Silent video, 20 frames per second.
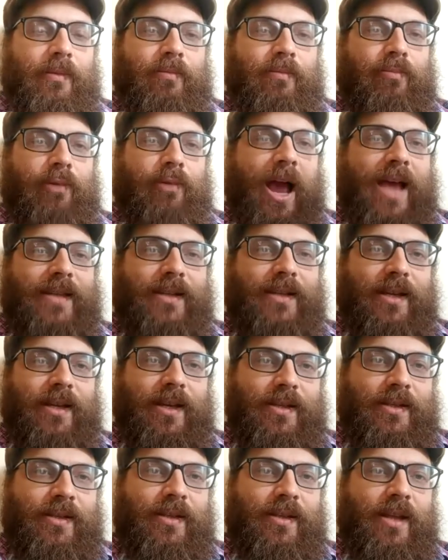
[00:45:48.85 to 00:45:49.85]

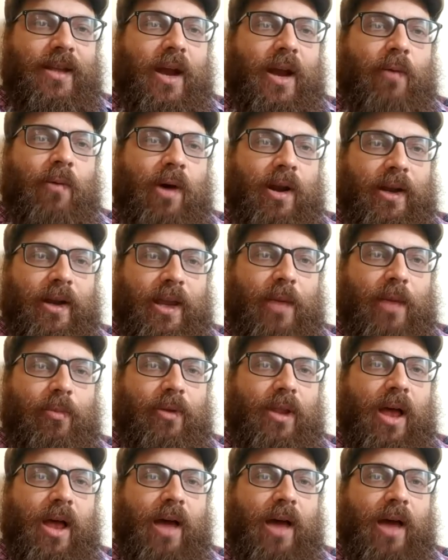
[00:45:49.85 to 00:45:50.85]
brassicas that I want to keep
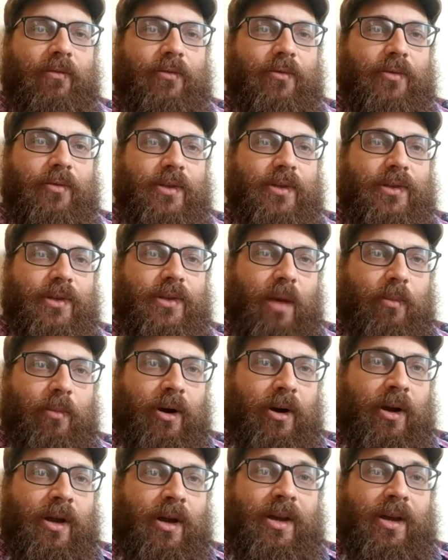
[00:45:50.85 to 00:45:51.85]
alive through the
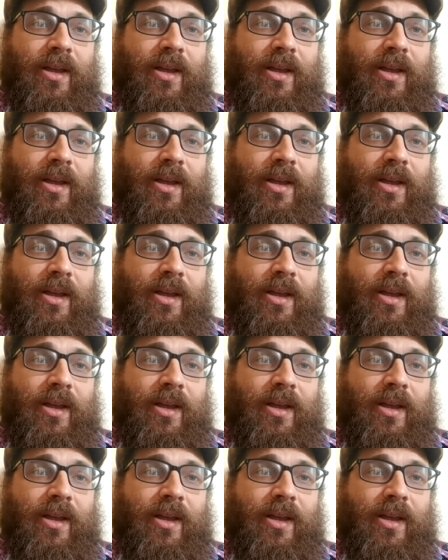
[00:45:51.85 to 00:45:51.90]
summer.